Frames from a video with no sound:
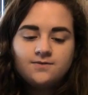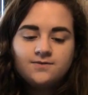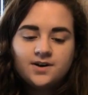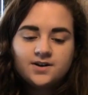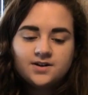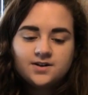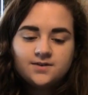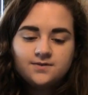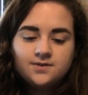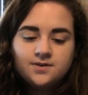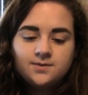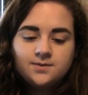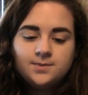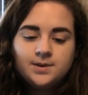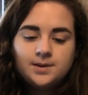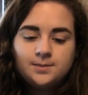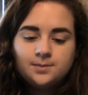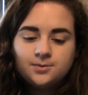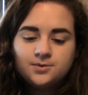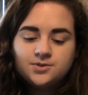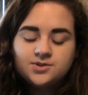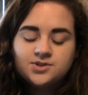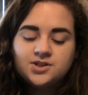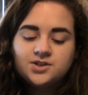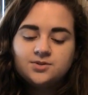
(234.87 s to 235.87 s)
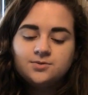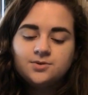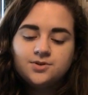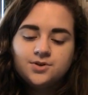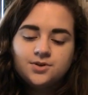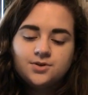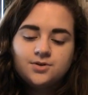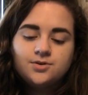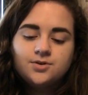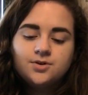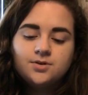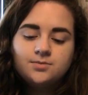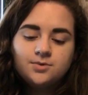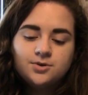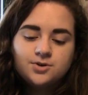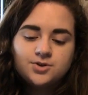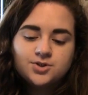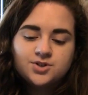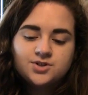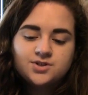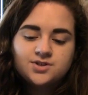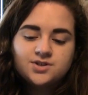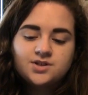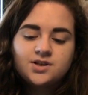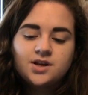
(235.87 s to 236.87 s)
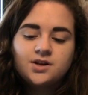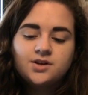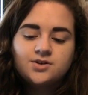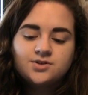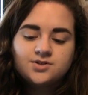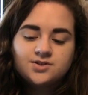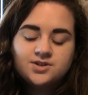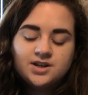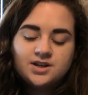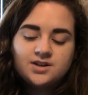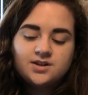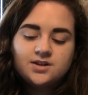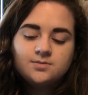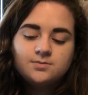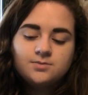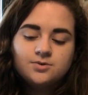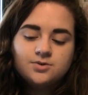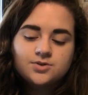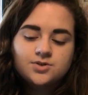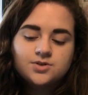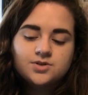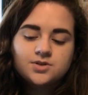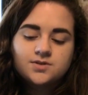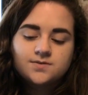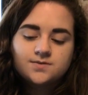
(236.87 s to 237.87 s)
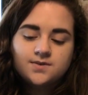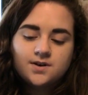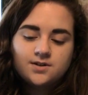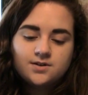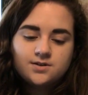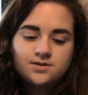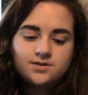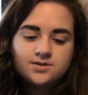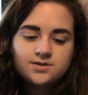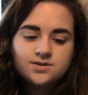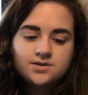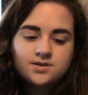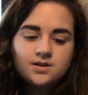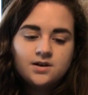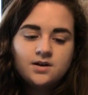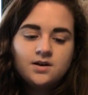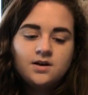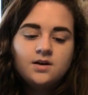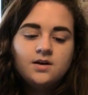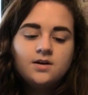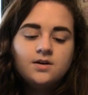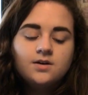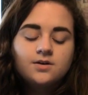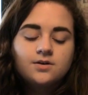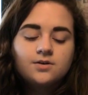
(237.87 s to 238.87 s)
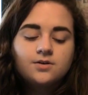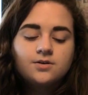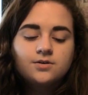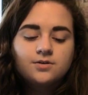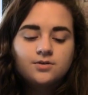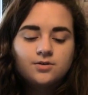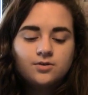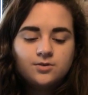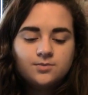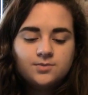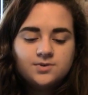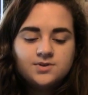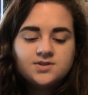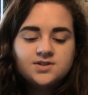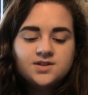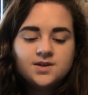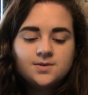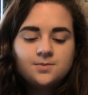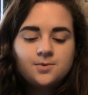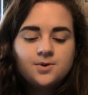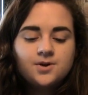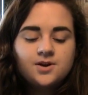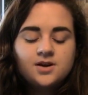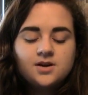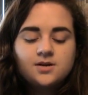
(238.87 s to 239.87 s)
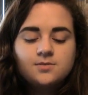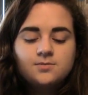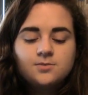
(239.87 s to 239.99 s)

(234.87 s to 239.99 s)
effectively people deal with their own emotions and understand the emotions of others. Goleman separated